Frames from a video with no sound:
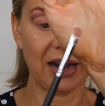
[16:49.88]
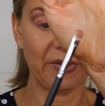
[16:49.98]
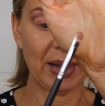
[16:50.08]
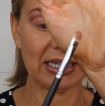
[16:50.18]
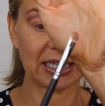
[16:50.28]
of a
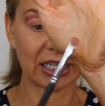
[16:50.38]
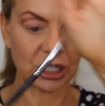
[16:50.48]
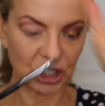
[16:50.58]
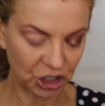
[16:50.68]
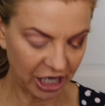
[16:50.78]
basic
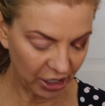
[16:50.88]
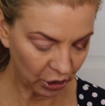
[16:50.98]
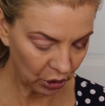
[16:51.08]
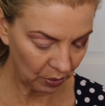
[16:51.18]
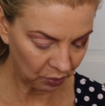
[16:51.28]

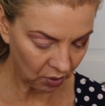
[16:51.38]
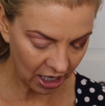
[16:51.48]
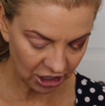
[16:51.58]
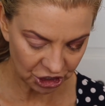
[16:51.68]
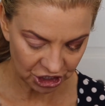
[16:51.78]
shader
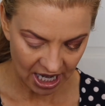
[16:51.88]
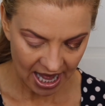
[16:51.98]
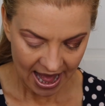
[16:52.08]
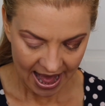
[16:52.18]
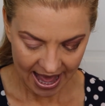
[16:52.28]
brush,
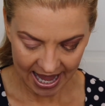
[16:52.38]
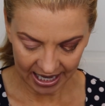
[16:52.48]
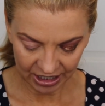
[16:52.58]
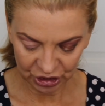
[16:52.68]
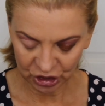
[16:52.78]

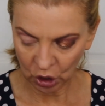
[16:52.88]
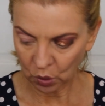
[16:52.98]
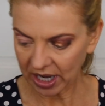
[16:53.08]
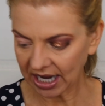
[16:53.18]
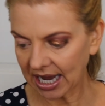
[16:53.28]
and
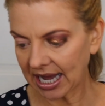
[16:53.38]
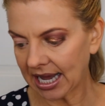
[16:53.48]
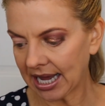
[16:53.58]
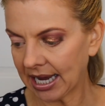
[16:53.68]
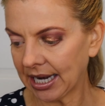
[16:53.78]
going
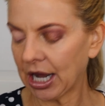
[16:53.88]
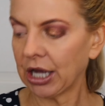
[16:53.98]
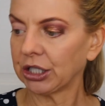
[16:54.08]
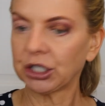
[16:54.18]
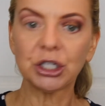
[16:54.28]

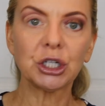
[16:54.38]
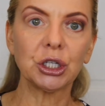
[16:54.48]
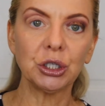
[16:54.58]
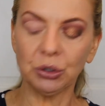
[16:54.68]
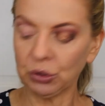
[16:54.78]

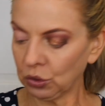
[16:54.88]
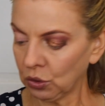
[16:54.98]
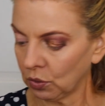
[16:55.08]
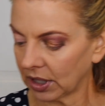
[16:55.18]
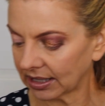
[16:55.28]
into,
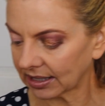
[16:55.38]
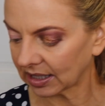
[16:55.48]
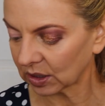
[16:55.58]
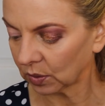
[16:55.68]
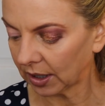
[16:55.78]
what is
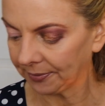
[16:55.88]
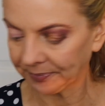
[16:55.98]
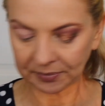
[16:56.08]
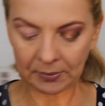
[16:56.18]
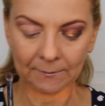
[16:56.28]
this one?
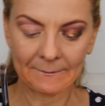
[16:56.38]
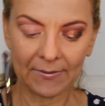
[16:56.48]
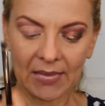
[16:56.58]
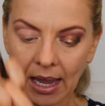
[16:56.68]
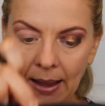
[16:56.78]

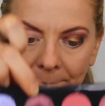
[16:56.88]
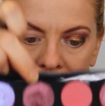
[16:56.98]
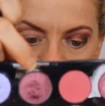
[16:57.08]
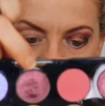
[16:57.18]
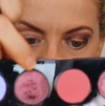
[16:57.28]

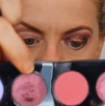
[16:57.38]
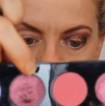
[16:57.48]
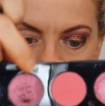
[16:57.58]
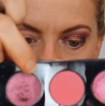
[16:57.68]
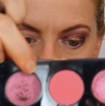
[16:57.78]

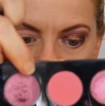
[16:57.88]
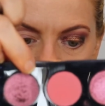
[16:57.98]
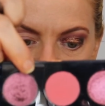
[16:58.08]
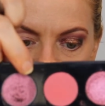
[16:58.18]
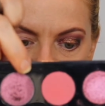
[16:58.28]
Blitz
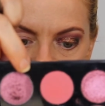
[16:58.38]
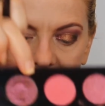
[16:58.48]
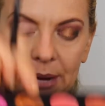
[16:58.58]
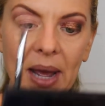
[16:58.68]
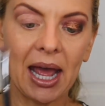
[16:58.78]

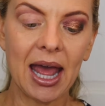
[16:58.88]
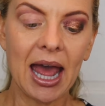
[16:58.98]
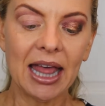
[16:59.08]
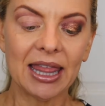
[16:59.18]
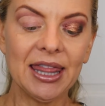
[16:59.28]
Extreme.
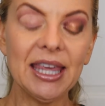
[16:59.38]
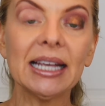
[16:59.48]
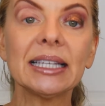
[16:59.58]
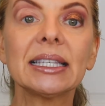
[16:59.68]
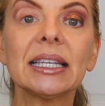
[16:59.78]

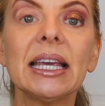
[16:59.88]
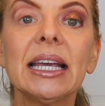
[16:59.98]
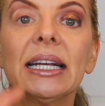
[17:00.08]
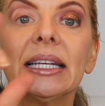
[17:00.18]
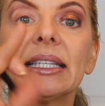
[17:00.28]
This
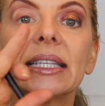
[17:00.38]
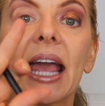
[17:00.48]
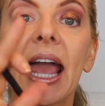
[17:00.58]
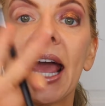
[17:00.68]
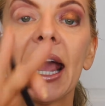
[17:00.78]
is
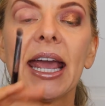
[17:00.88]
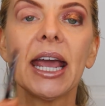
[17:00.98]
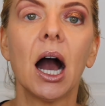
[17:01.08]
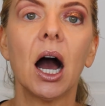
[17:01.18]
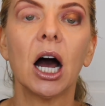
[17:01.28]

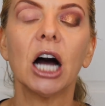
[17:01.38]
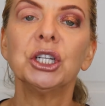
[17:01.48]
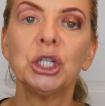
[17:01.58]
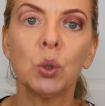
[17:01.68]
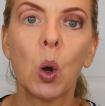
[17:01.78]
a
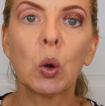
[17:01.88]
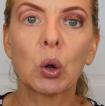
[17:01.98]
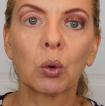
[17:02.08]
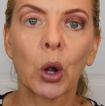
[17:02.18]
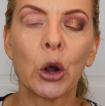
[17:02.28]

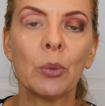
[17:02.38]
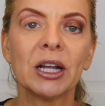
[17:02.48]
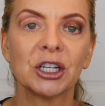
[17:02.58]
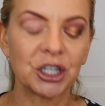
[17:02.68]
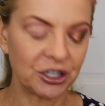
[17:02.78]
duochrome
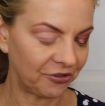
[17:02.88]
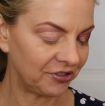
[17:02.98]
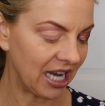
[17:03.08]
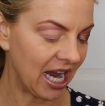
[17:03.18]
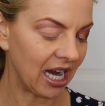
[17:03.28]

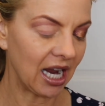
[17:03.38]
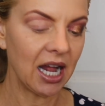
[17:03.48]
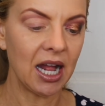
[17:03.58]
shifting